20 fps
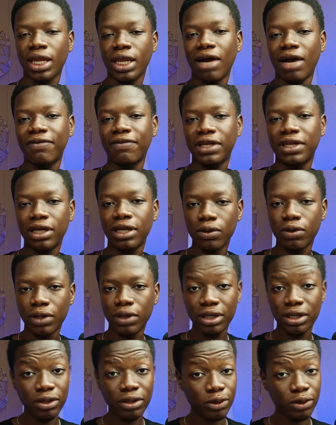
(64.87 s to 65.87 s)
After
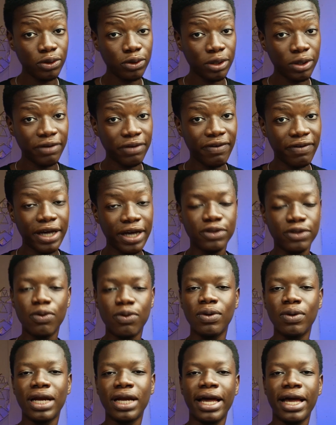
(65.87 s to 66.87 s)
downloading it onto your device,
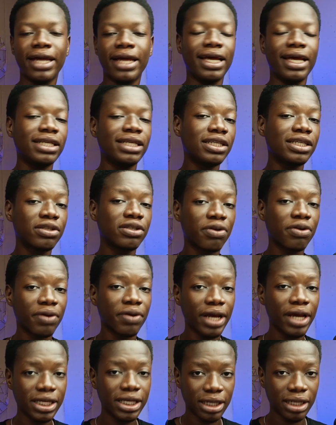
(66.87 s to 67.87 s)
go on ahead and just
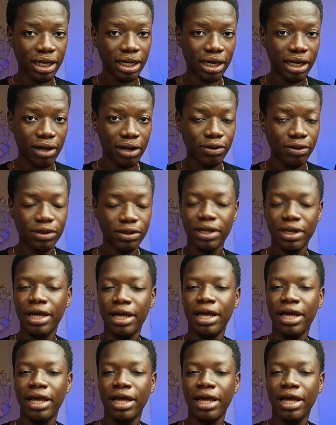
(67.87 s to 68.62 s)
create an account.